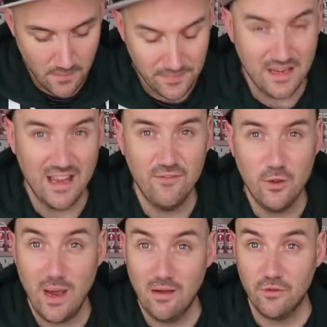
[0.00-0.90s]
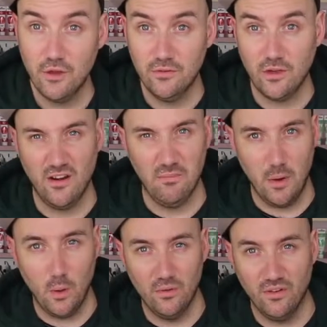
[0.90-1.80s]
But if you have those kind of
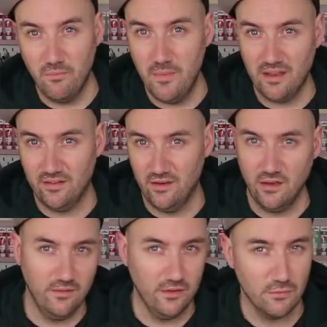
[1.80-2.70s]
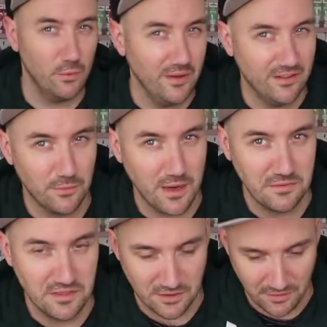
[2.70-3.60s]
bowls of mixed nuts that are always around at